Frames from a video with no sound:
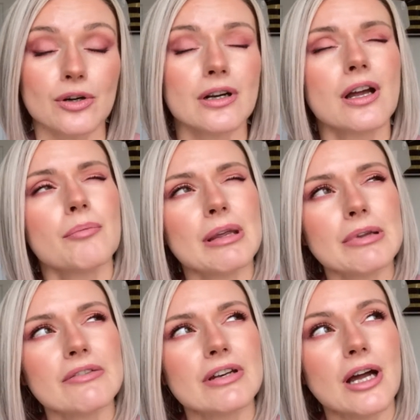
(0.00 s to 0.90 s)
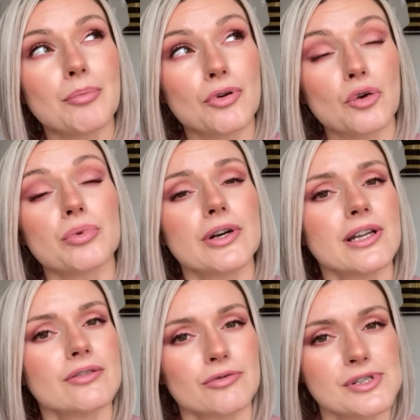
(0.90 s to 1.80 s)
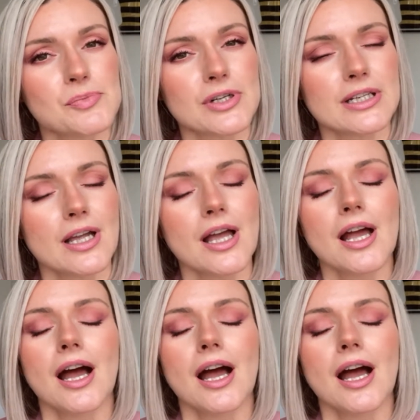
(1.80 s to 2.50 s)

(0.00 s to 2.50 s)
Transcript: or maybe even appropriate for spring.